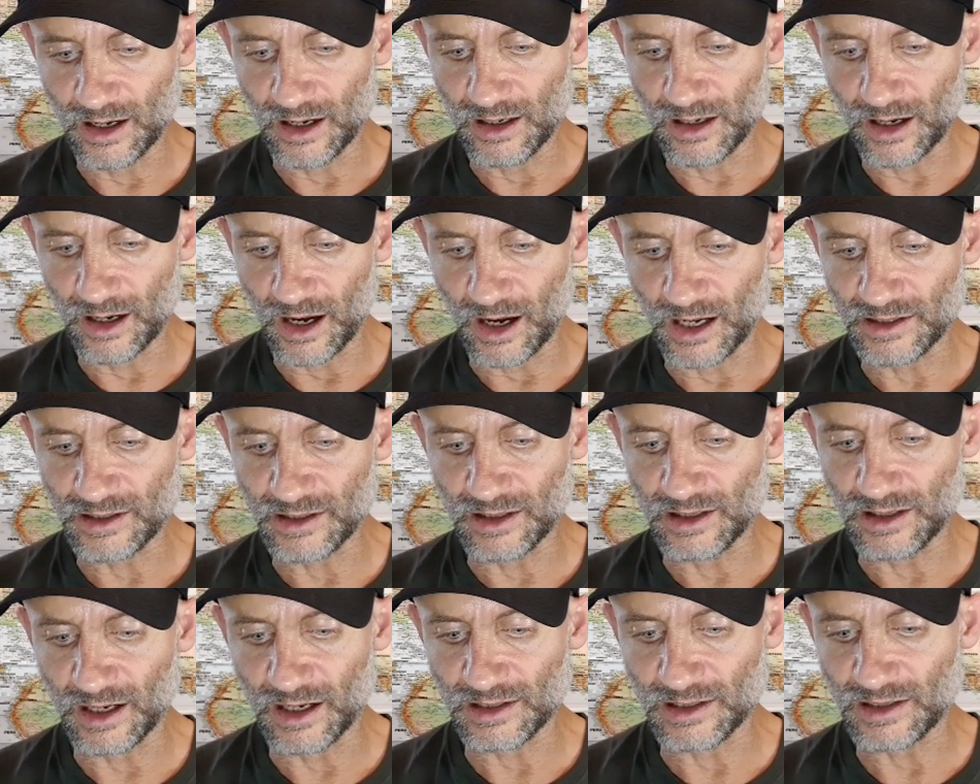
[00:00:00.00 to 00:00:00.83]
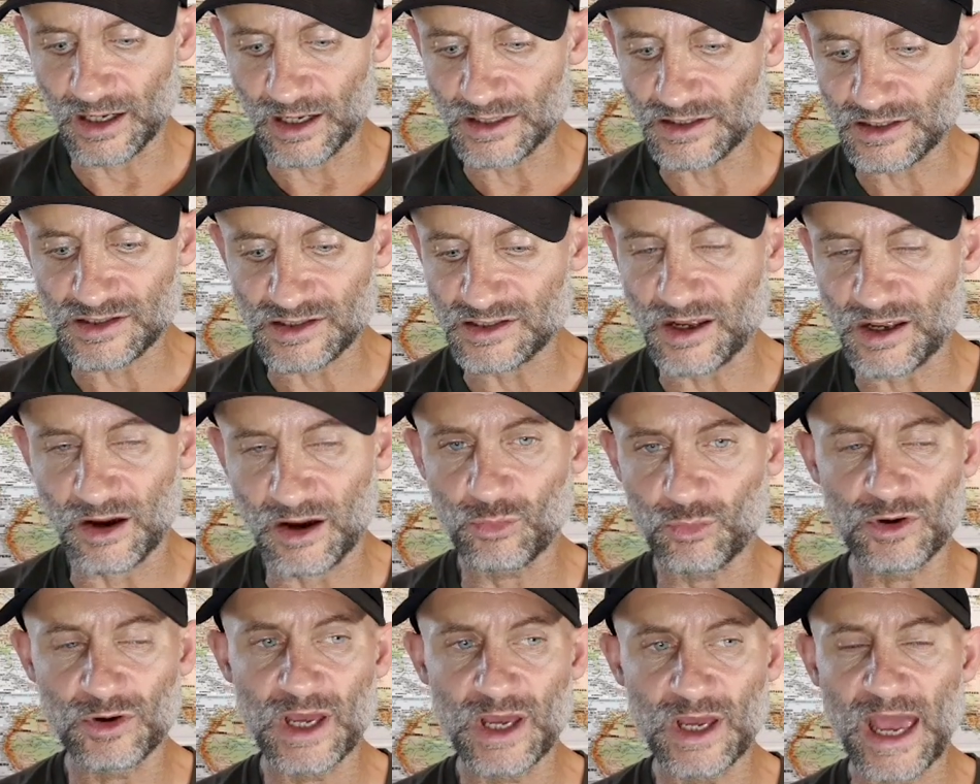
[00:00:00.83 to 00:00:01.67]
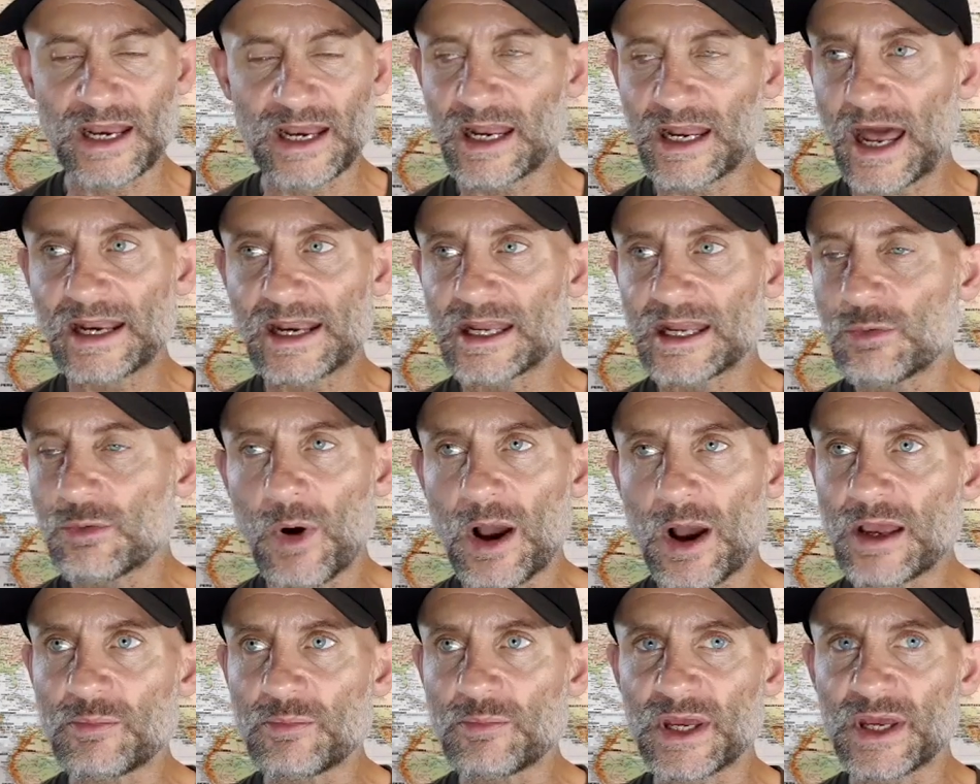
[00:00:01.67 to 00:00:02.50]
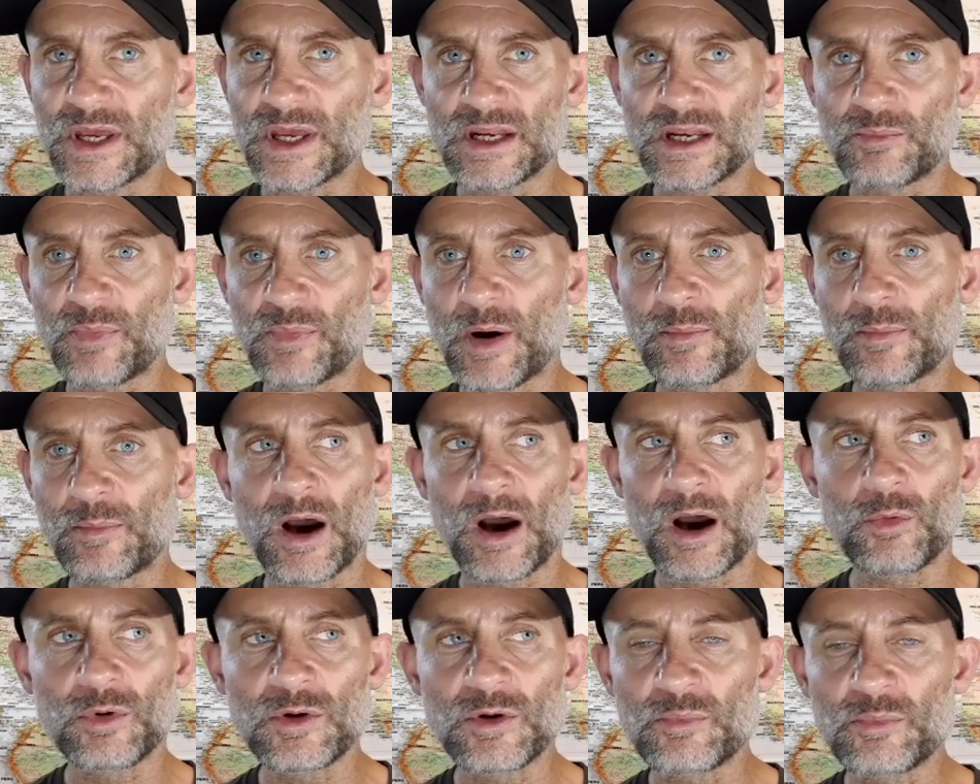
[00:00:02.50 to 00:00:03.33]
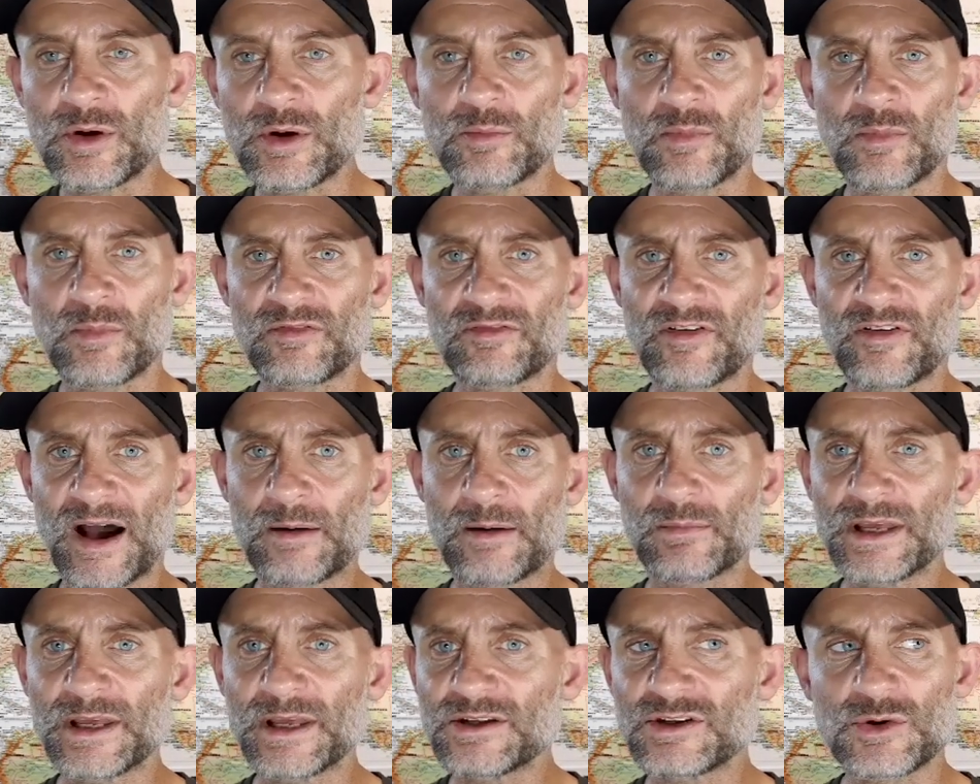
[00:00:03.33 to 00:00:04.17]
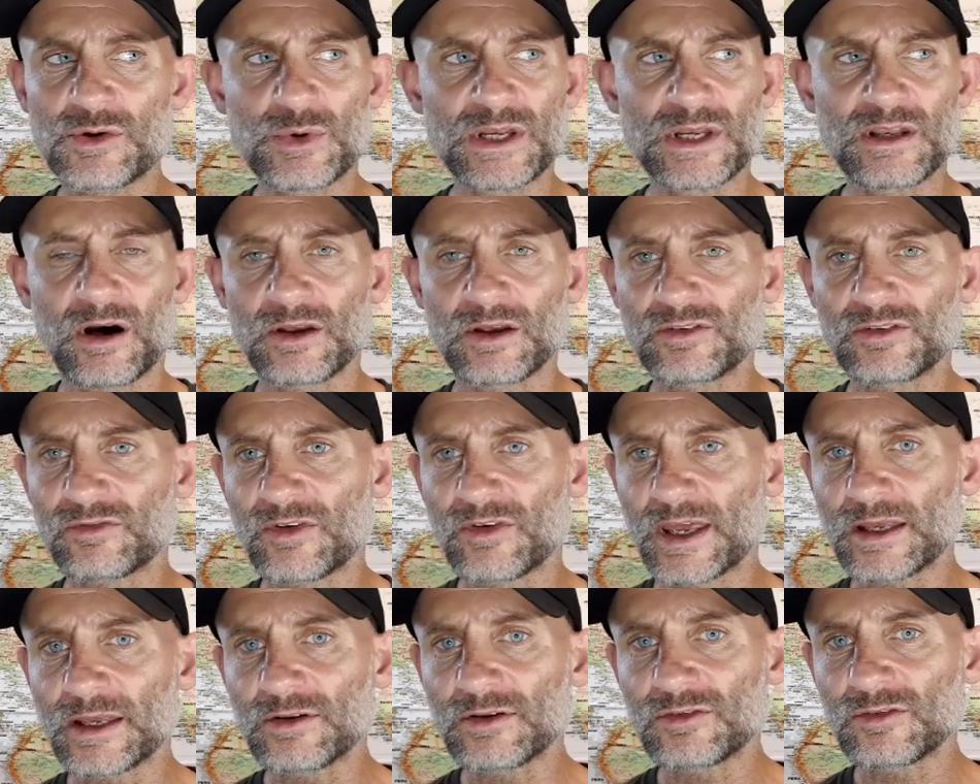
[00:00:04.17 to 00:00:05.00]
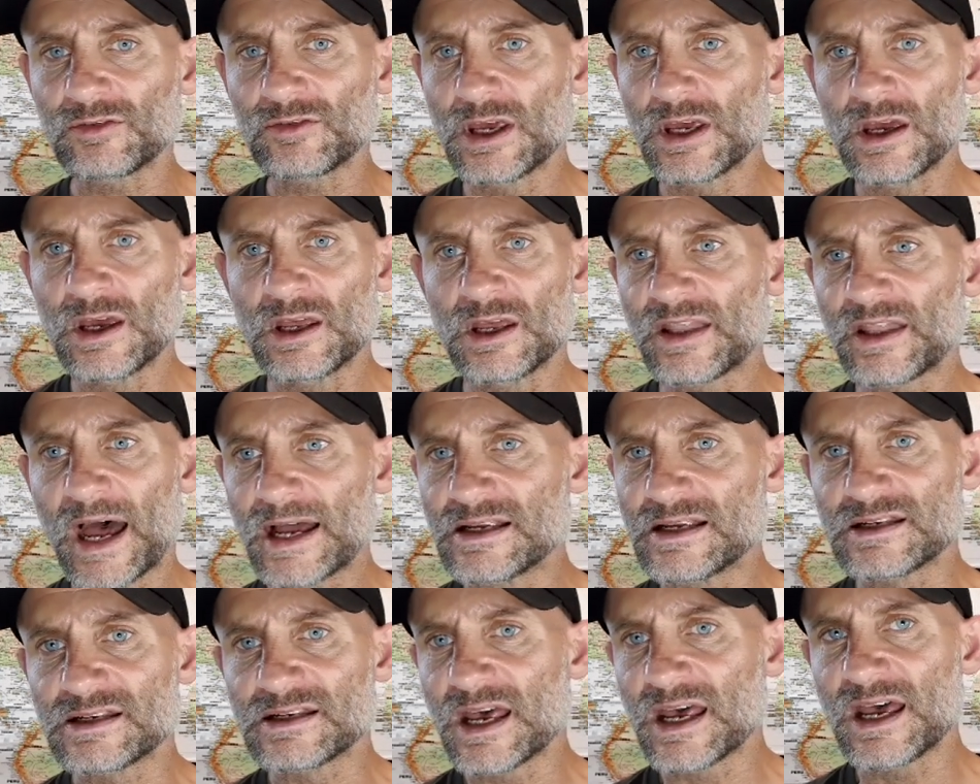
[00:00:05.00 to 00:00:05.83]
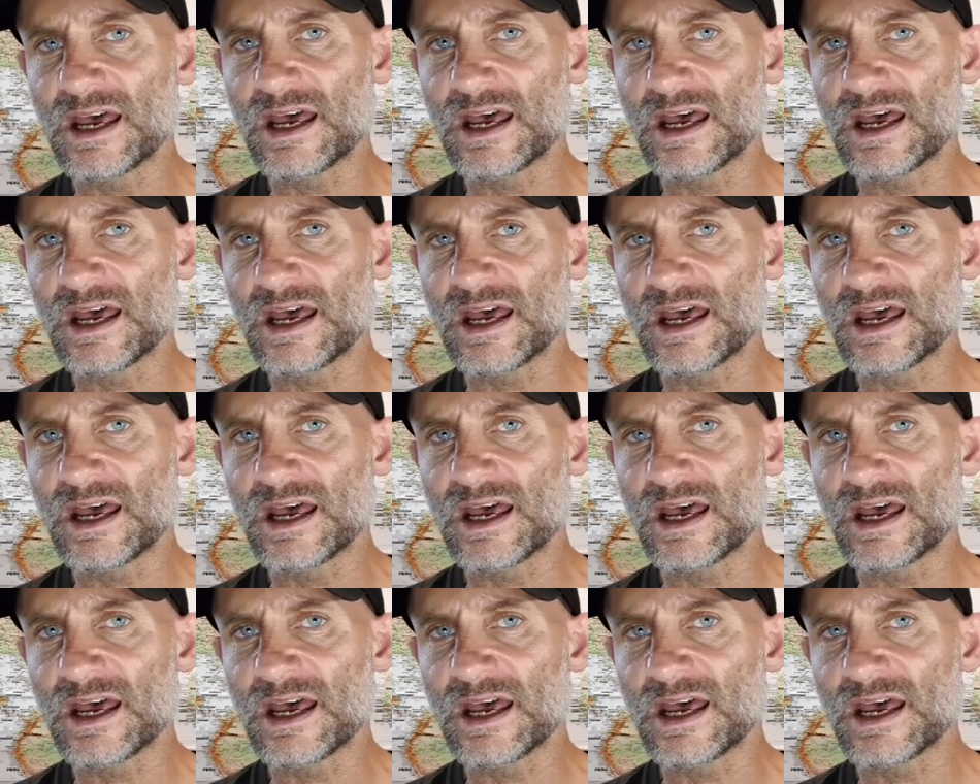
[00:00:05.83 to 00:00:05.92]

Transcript: I just don't want to in any way be in a public. I want to be with my family, doing nice things. That is it.